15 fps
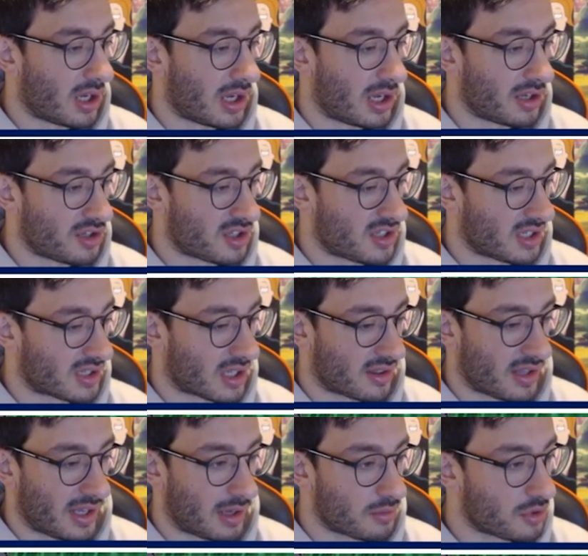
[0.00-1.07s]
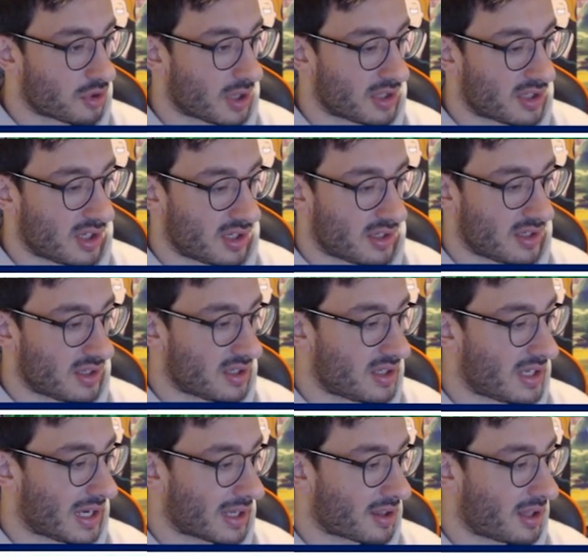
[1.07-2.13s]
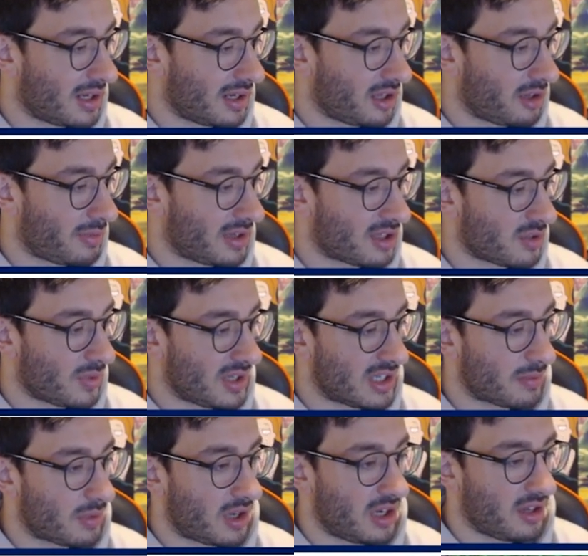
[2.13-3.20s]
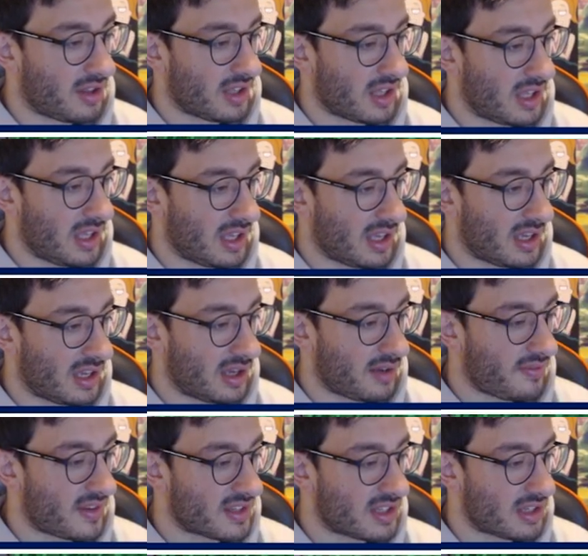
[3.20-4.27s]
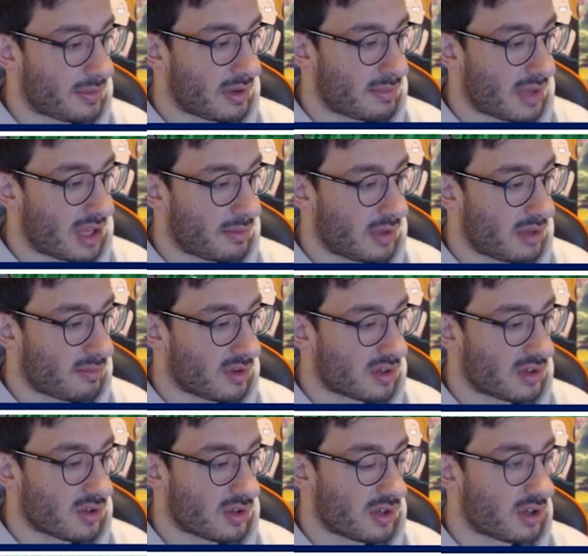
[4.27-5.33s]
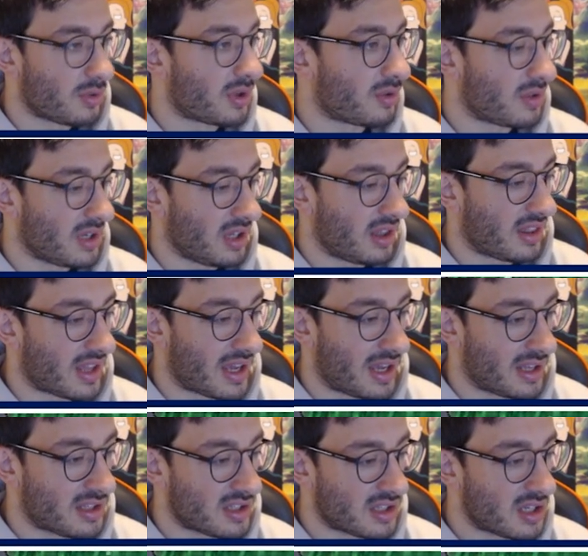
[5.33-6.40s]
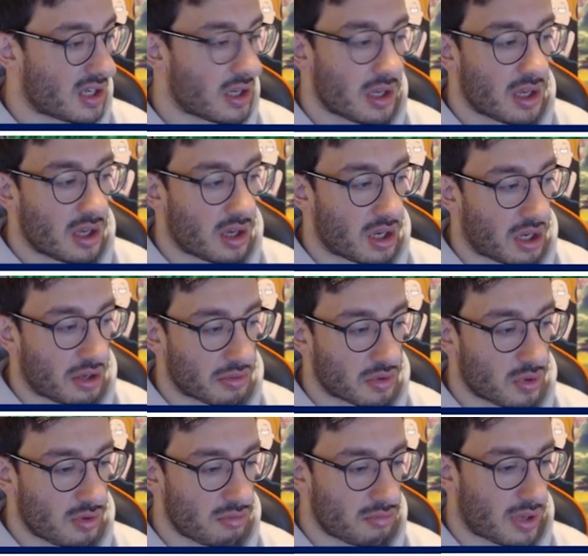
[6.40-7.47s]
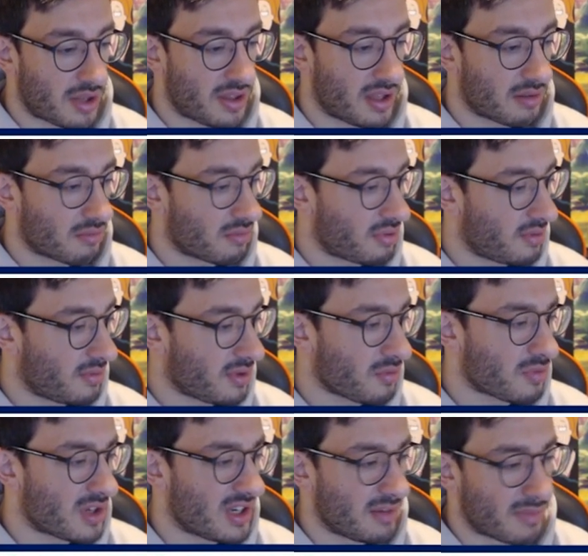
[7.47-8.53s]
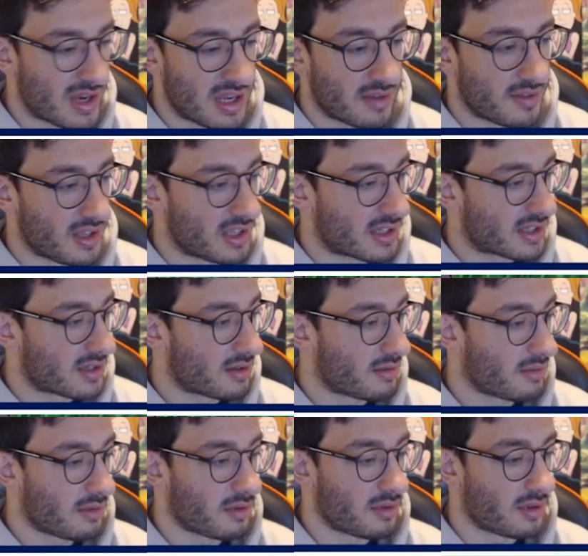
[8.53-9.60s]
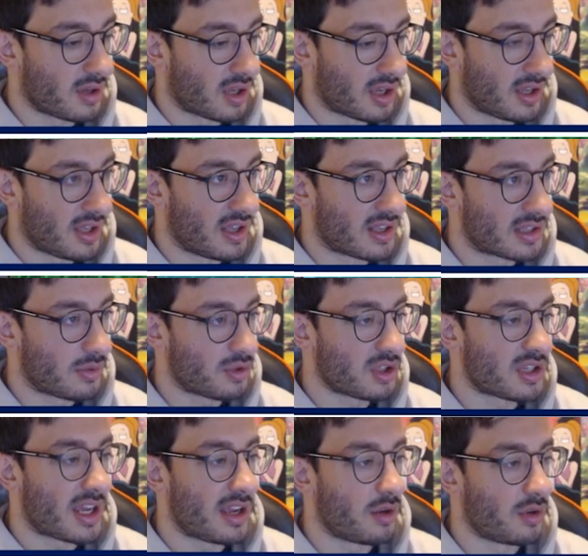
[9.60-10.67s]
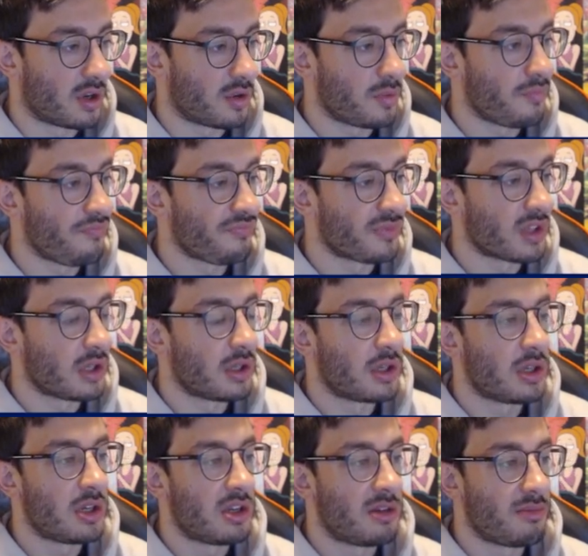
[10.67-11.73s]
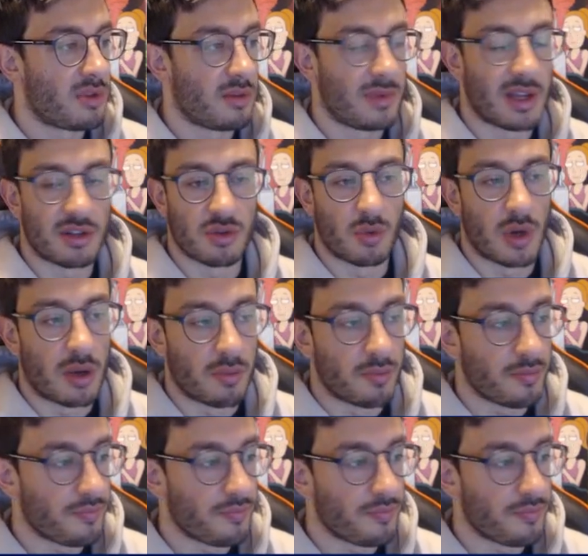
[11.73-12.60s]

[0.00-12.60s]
Just stick that there. I'm just trying to deck thin a little bit. Do we need to put anything here? Fezandipiti maybe. Munkidori, no, we don't need that. Cool. I think we don't really need many of these here. So we'll just Iono. Put them down to 1.